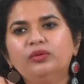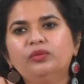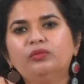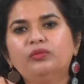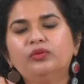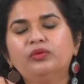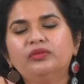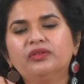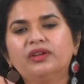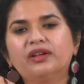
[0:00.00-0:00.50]
who
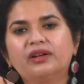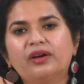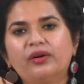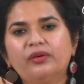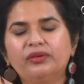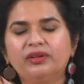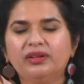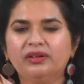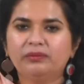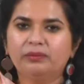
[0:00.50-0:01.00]
moves
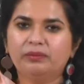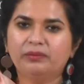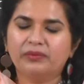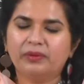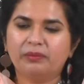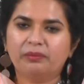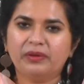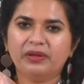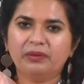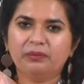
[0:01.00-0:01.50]
around in
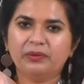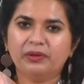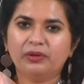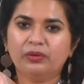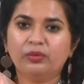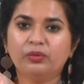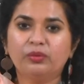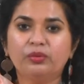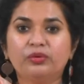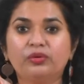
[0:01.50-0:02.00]
the people
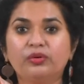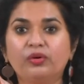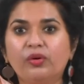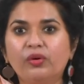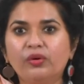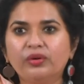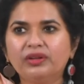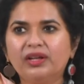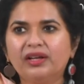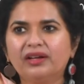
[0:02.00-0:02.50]
who
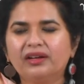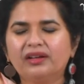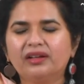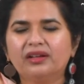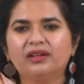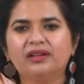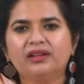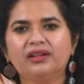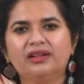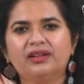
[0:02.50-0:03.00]
know the
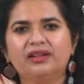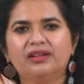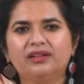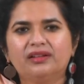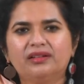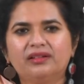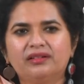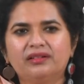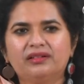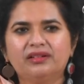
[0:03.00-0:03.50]

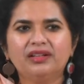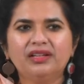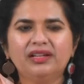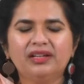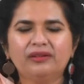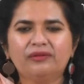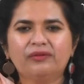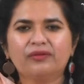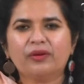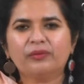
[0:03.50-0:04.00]

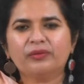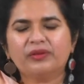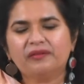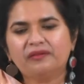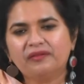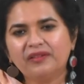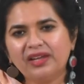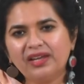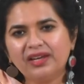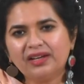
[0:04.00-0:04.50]
real from the
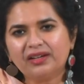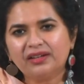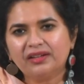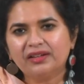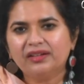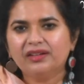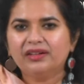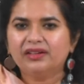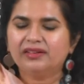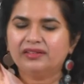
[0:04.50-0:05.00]
fake,
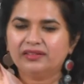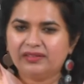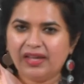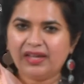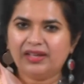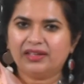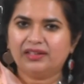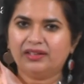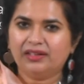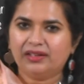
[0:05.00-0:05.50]

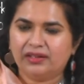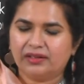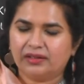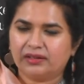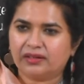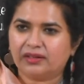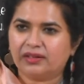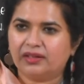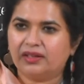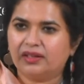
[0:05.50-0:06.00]
then
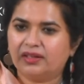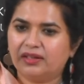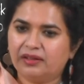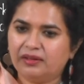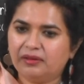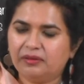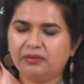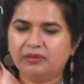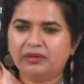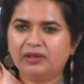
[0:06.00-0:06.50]

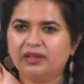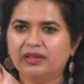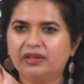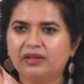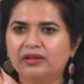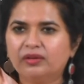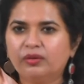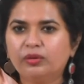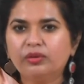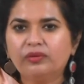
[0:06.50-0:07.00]

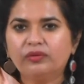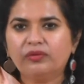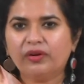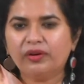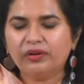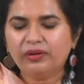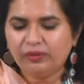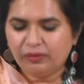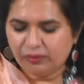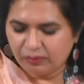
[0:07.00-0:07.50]
good
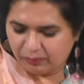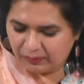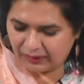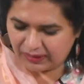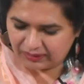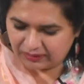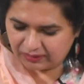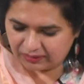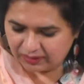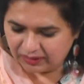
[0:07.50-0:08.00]
for you,
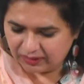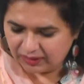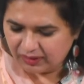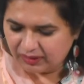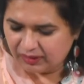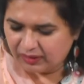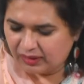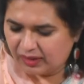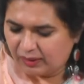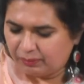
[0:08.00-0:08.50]
but
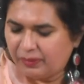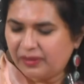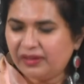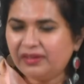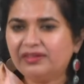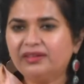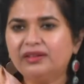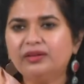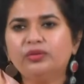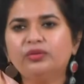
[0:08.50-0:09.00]
a
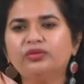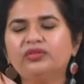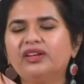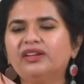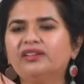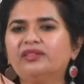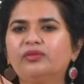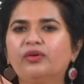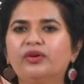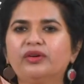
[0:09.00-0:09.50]
person who
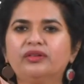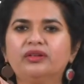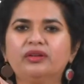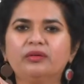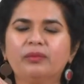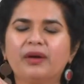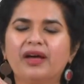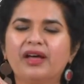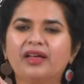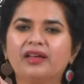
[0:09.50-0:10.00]
just wants
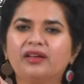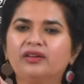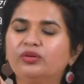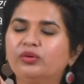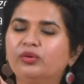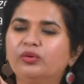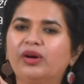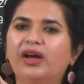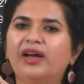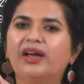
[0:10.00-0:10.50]
to
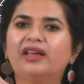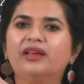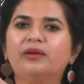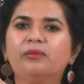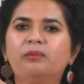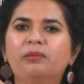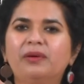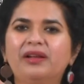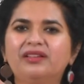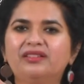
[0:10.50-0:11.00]
do
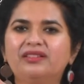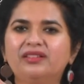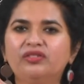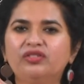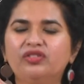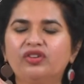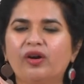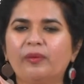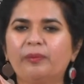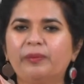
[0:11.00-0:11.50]
impulsive
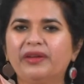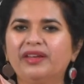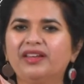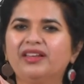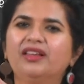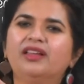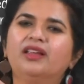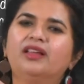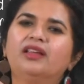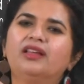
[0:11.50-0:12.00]

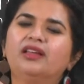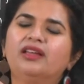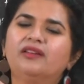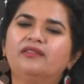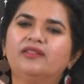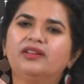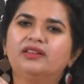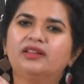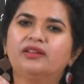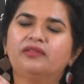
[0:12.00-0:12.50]
shopping,
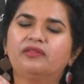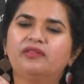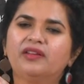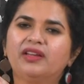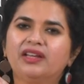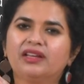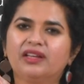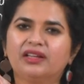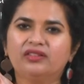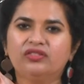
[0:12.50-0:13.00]
even the
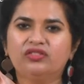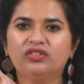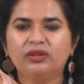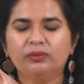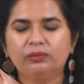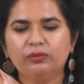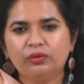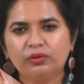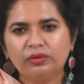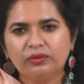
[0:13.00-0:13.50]
fake and
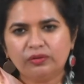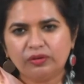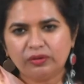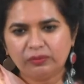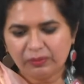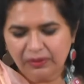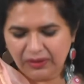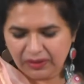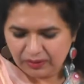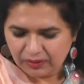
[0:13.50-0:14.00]
cheap good
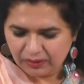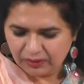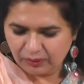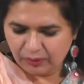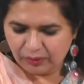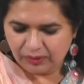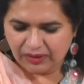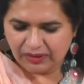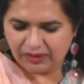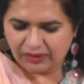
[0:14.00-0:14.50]
would be
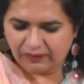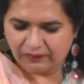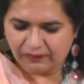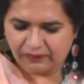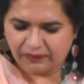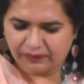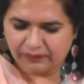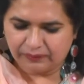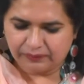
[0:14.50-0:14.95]
good enough.